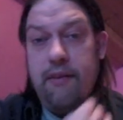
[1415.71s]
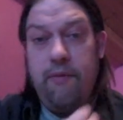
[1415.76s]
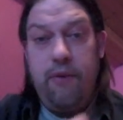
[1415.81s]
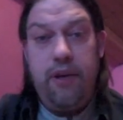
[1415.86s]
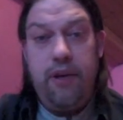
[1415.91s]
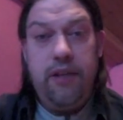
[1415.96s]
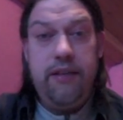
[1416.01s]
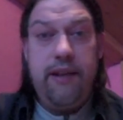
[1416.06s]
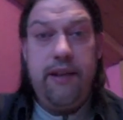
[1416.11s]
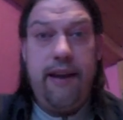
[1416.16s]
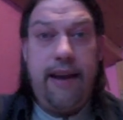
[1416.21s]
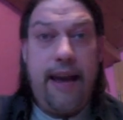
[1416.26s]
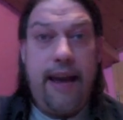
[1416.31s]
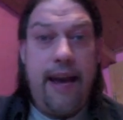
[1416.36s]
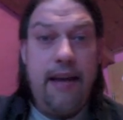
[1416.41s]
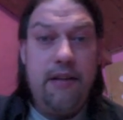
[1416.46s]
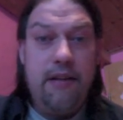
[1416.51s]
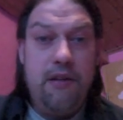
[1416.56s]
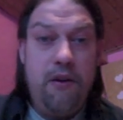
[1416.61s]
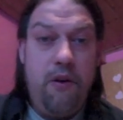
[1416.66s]
words like
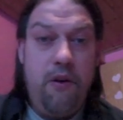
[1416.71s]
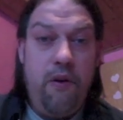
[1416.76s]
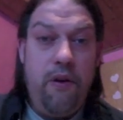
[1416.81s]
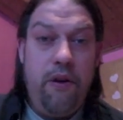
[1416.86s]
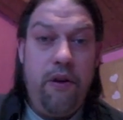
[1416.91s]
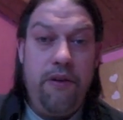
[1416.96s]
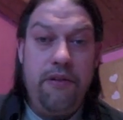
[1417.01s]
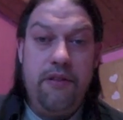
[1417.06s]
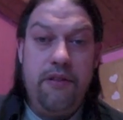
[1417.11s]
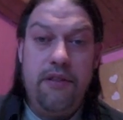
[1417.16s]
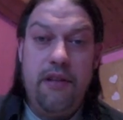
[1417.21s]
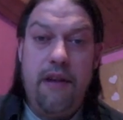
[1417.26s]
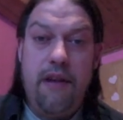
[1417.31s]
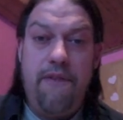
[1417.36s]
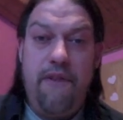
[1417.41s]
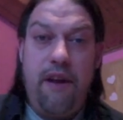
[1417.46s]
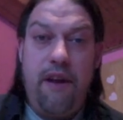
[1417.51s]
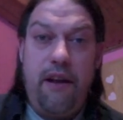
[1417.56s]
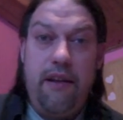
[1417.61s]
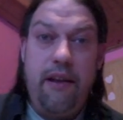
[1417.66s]
asshole and stuff
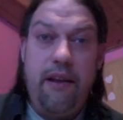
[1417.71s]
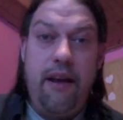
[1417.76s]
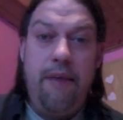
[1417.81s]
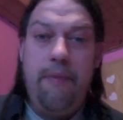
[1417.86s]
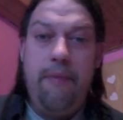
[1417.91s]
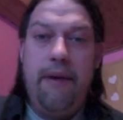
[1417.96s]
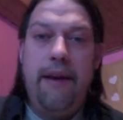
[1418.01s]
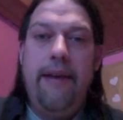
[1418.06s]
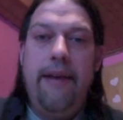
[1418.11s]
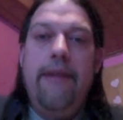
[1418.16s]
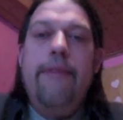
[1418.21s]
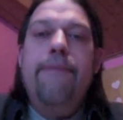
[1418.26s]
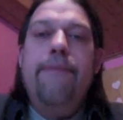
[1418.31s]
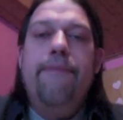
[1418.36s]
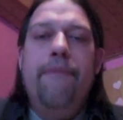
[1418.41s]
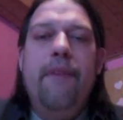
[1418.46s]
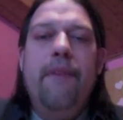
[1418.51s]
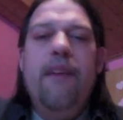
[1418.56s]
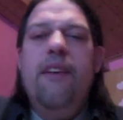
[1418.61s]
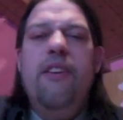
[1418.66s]
like that, but
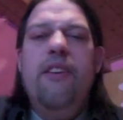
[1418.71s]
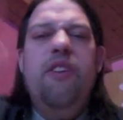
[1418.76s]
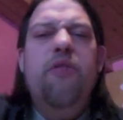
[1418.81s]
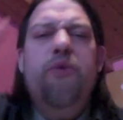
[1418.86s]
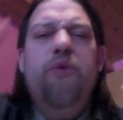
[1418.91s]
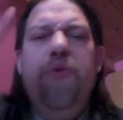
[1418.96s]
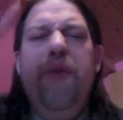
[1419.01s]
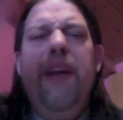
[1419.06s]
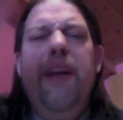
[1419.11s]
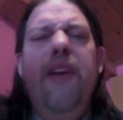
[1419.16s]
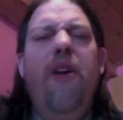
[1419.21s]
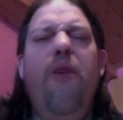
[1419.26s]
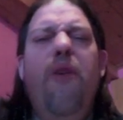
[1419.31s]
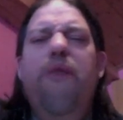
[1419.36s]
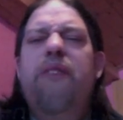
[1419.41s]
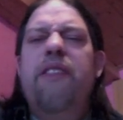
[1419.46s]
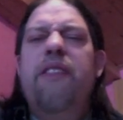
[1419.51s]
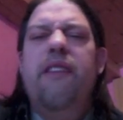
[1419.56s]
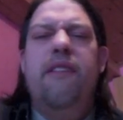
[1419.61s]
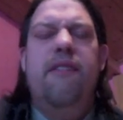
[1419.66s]
you read over
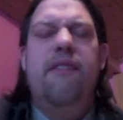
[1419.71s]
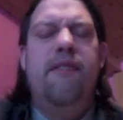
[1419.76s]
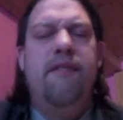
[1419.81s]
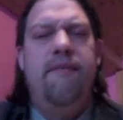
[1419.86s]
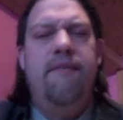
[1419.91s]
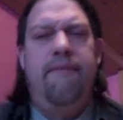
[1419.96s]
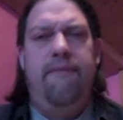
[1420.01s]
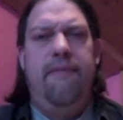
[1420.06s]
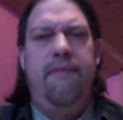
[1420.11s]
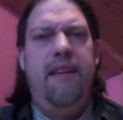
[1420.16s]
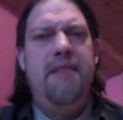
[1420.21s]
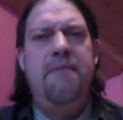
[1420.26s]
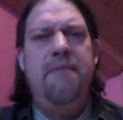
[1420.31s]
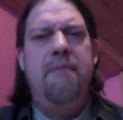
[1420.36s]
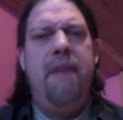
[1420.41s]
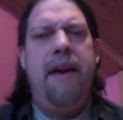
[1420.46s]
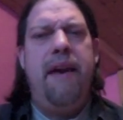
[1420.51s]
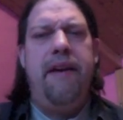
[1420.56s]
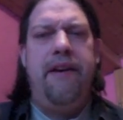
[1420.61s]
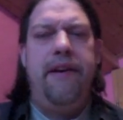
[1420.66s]
this. It doesn't
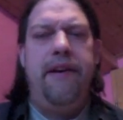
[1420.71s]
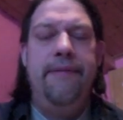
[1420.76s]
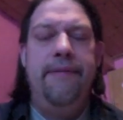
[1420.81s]
matter.